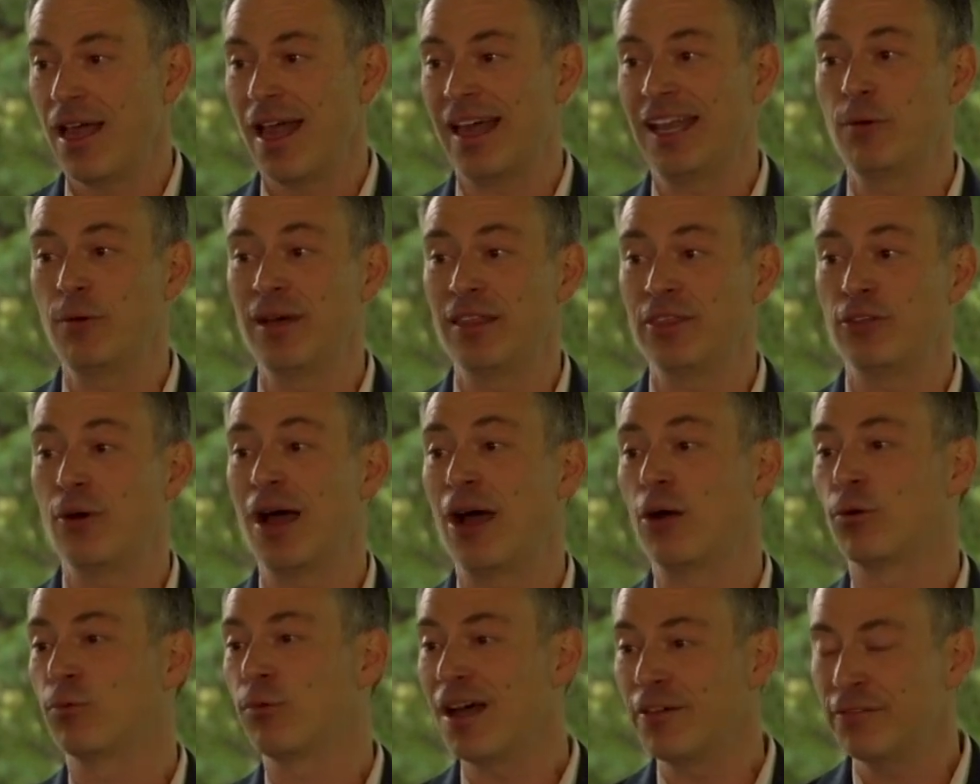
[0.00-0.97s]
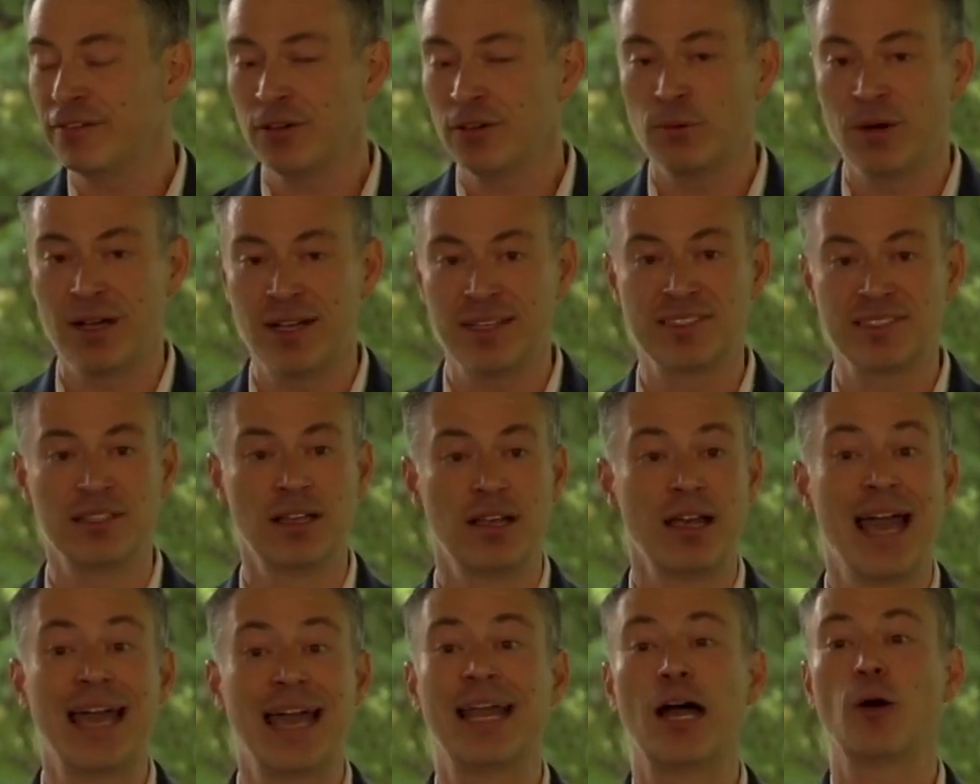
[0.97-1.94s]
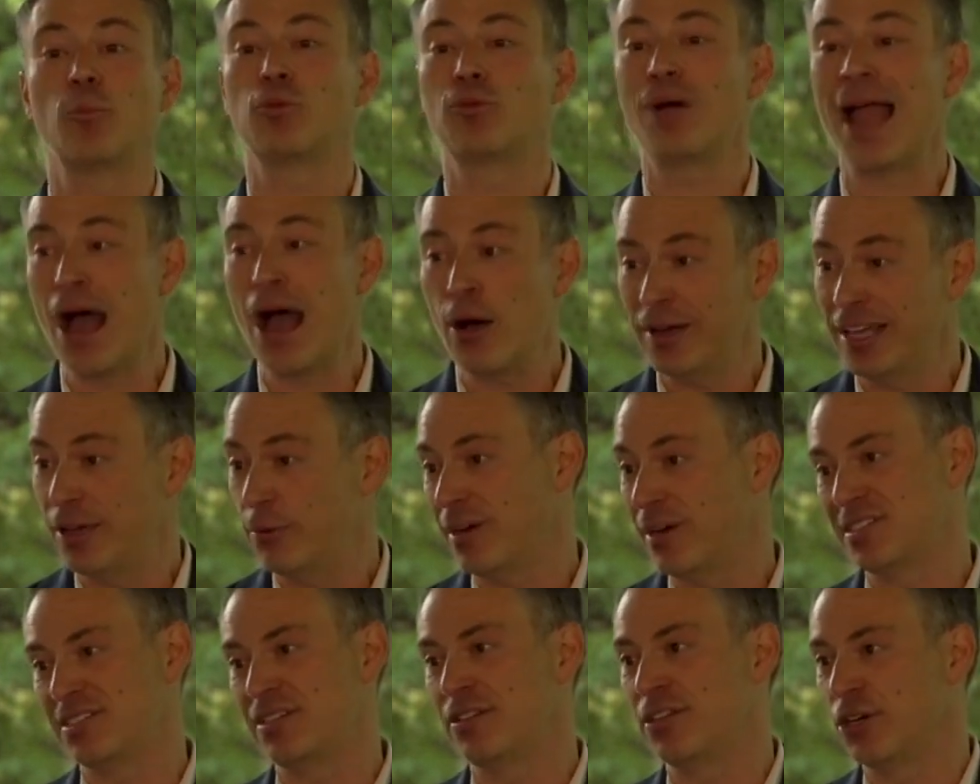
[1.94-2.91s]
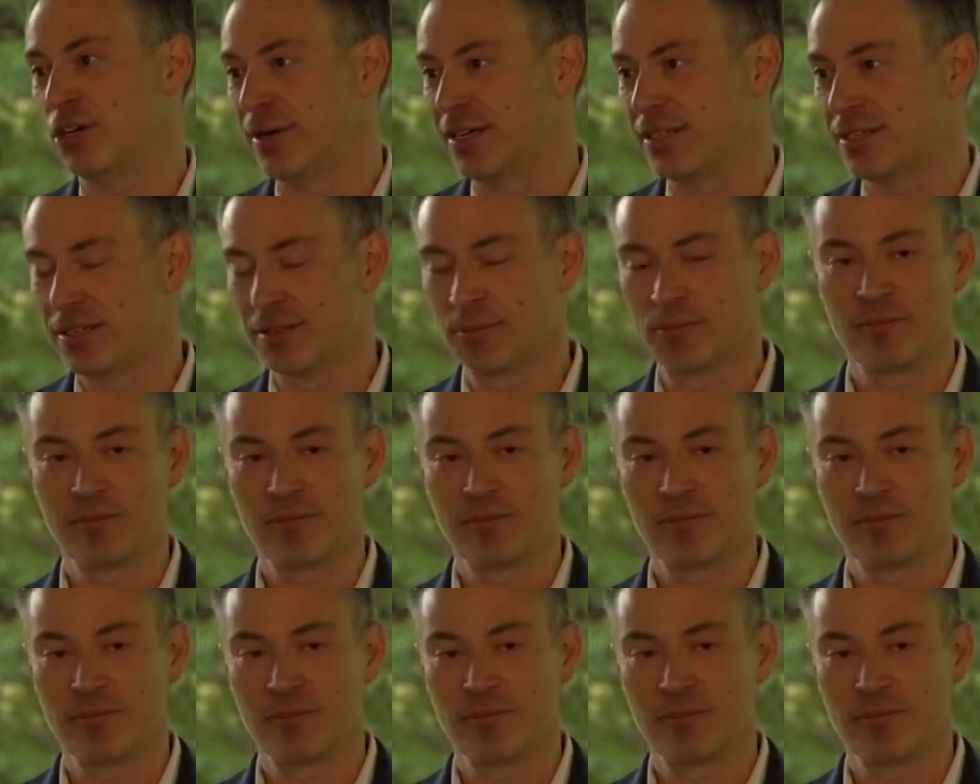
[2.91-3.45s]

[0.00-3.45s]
and he went through how rough it was, and how proud he was to do it.